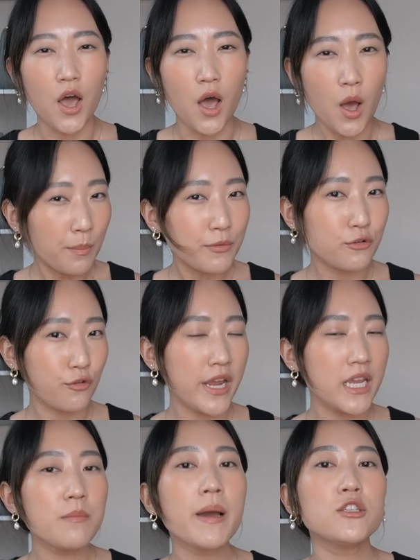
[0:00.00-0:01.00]

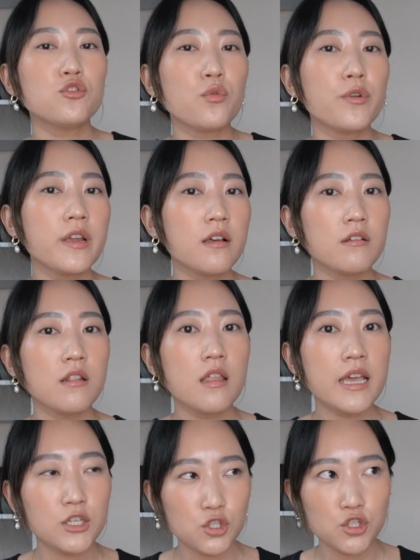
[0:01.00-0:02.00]
upgrade my jewelry
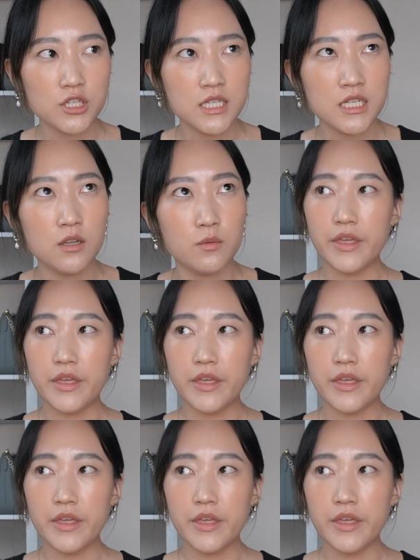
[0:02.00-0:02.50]
collection.